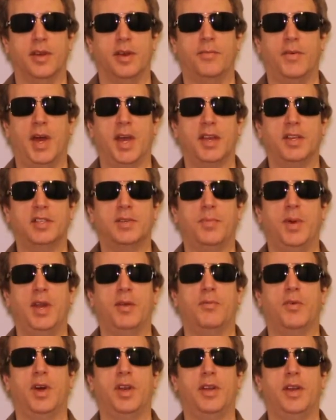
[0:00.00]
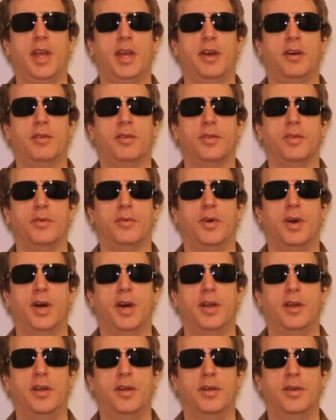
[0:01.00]
If I can spend one day out on the
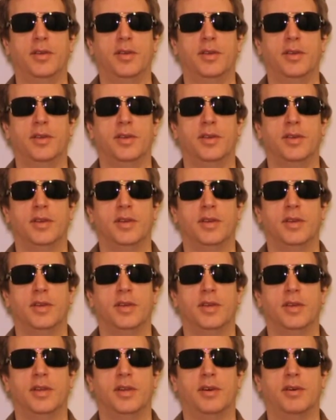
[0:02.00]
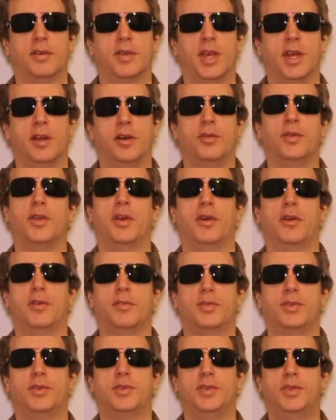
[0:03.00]
water, you know, get out
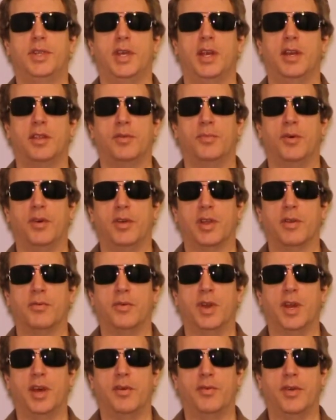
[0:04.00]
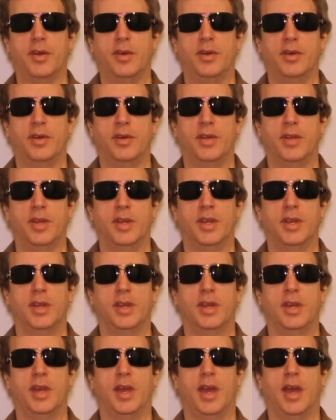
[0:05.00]
there 10 in the morning, whatever,
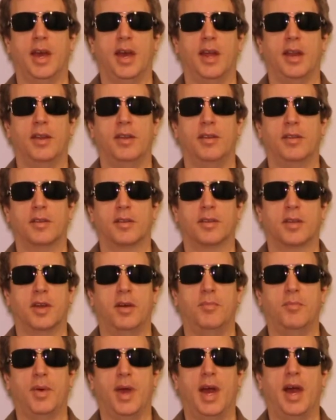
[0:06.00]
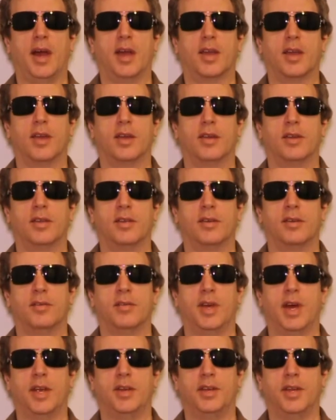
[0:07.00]
and come back, you know,
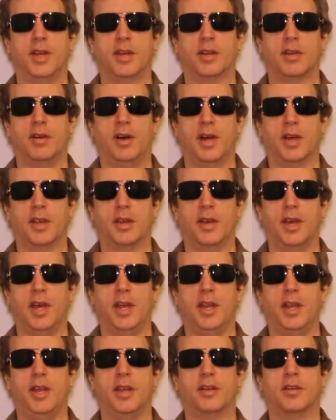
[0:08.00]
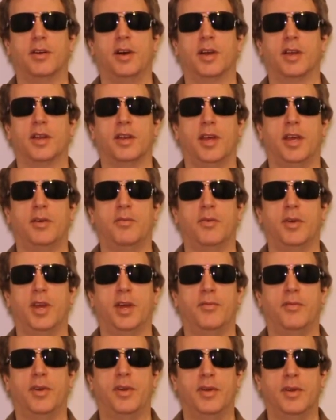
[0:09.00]
9, 10 o'clock at night, 8 o'clock at night,
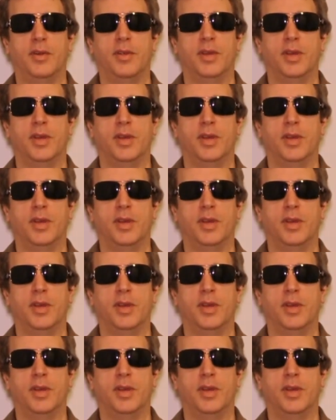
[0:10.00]
whatever,